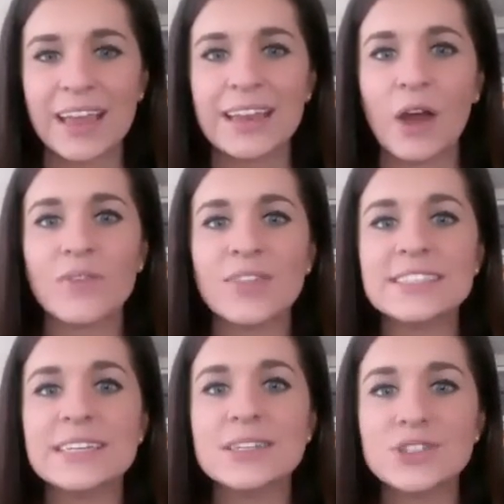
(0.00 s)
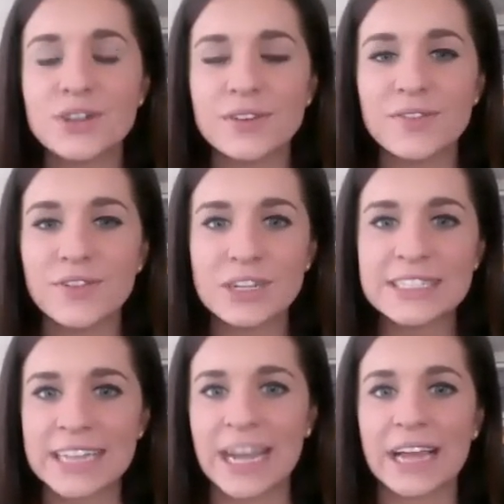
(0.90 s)
Now, if this is your
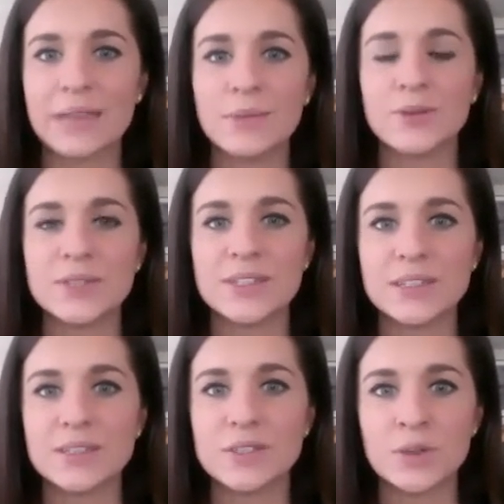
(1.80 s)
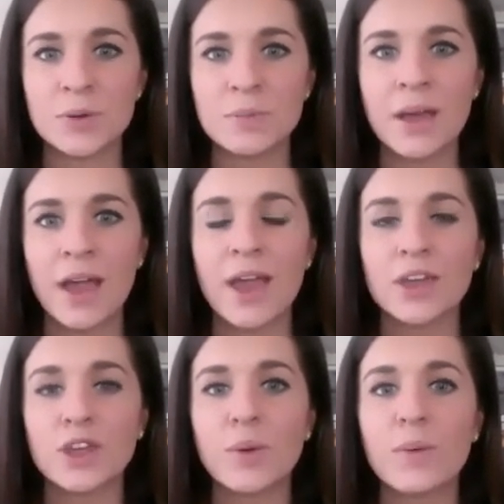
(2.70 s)
first time using Zoom,
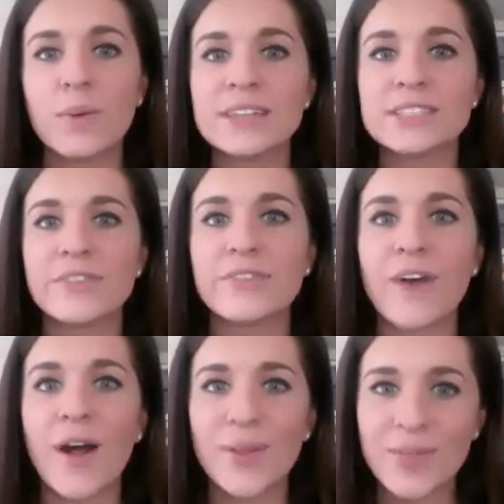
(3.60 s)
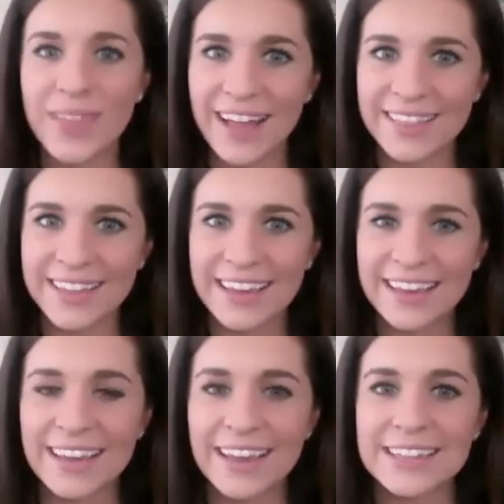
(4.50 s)
you will want to follow that link
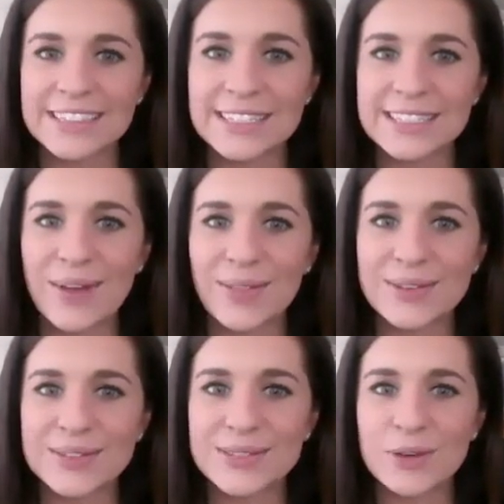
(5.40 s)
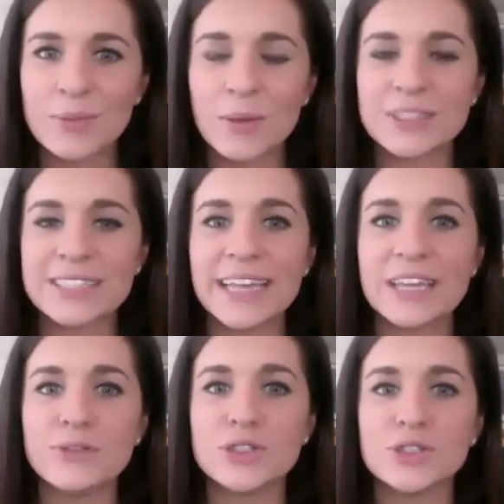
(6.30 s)
to download Zoom. It will take
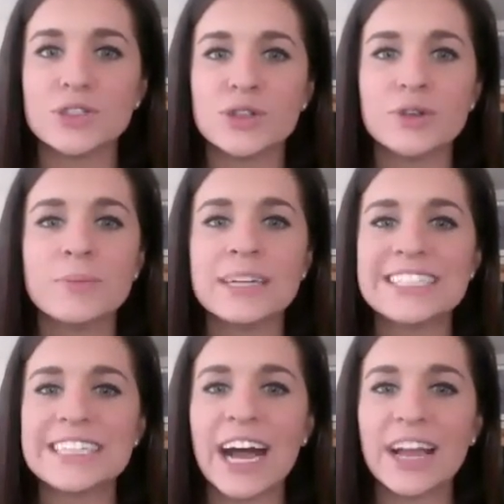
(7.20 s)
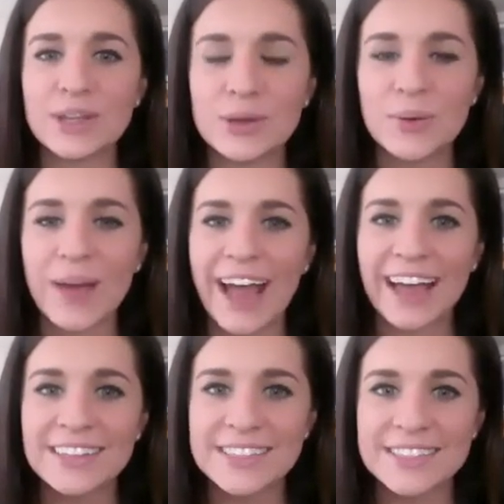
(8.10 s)
you to
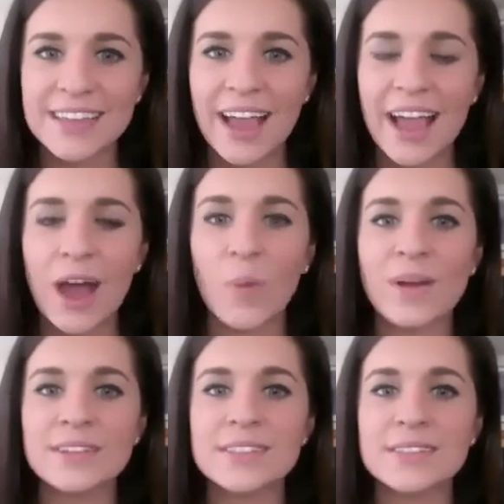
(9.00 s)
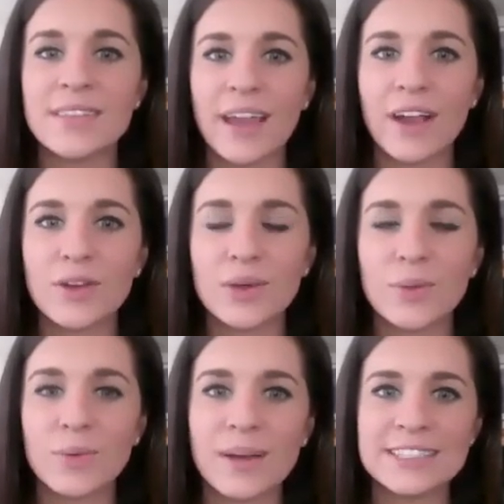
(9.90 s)
zoom.us. Once there, you
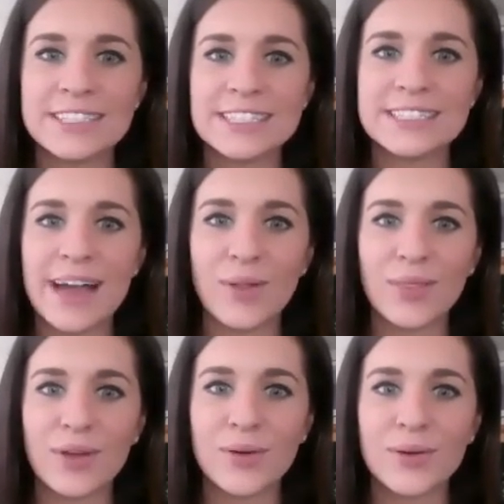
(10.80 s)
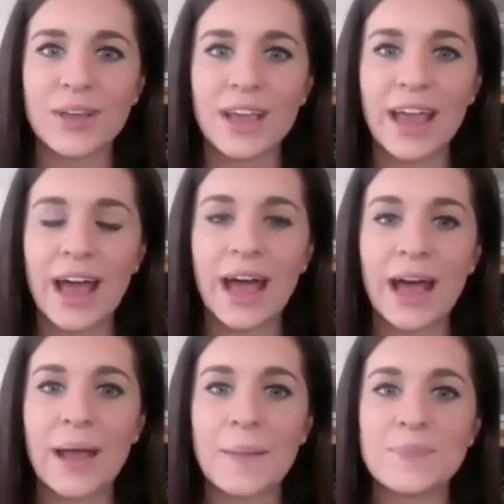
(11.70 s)
will want to download
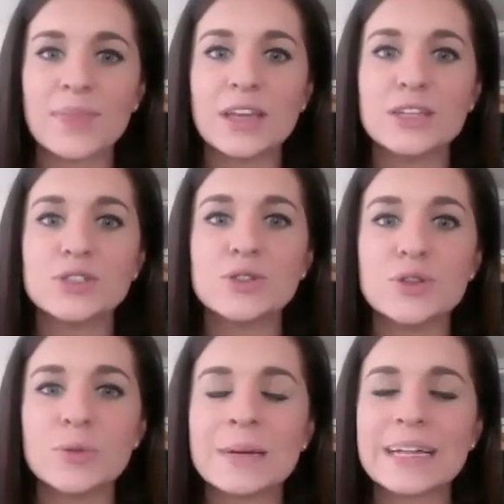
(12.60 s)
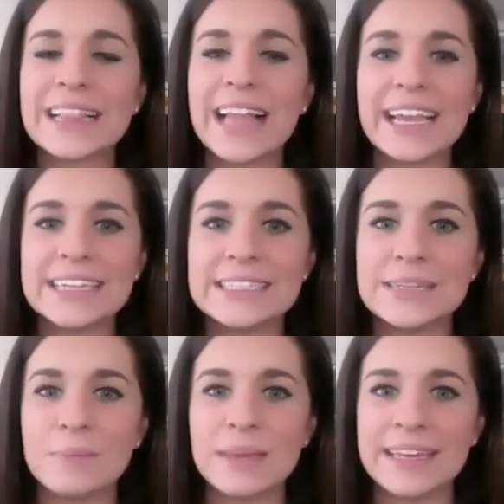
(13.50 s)
Zoom client
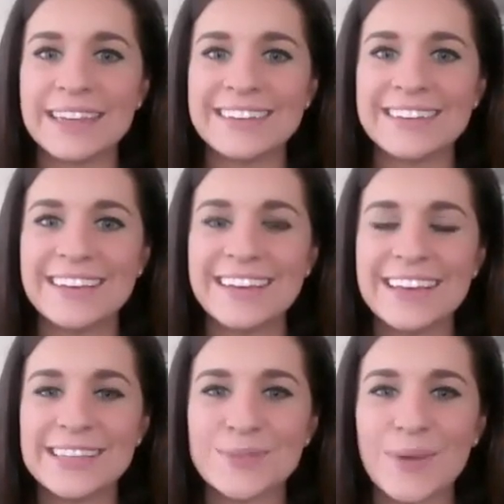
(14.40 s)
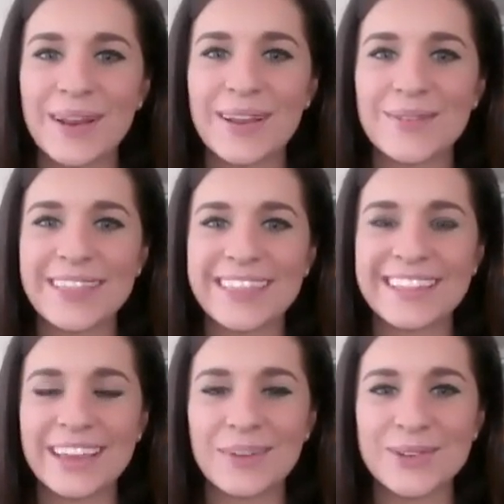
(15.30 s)
meeting is what the
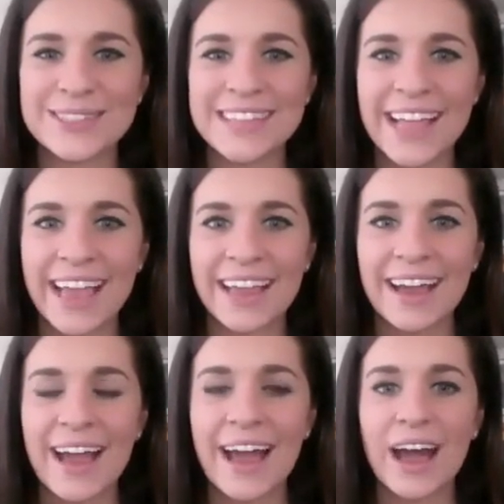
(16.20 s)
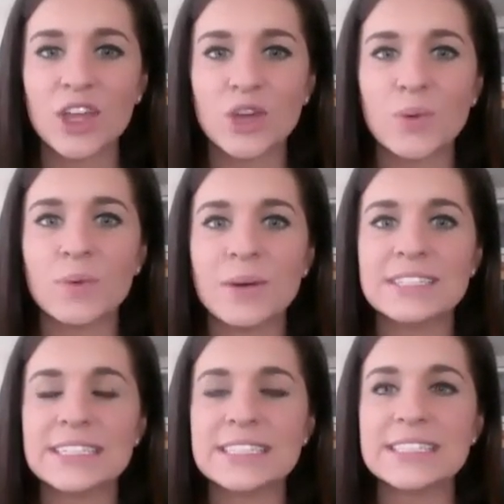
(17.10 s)
link will say. You will want
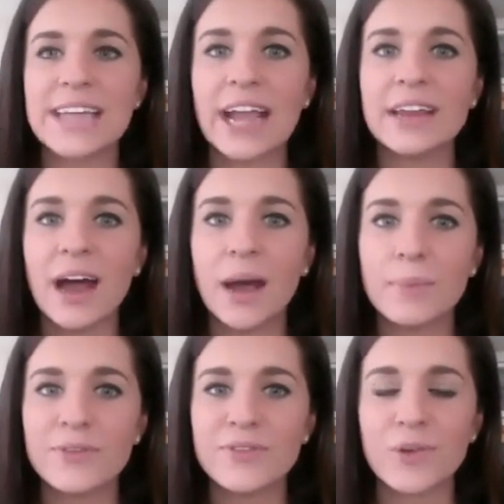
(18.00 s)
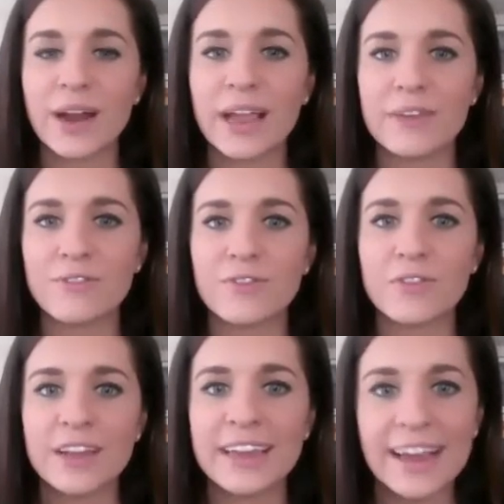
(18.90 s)
to sign up for a
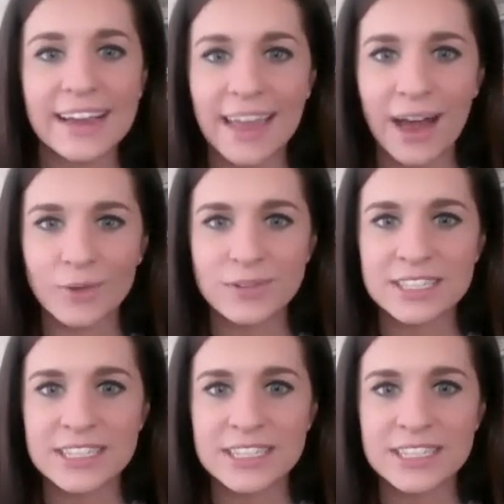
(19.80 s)
free account.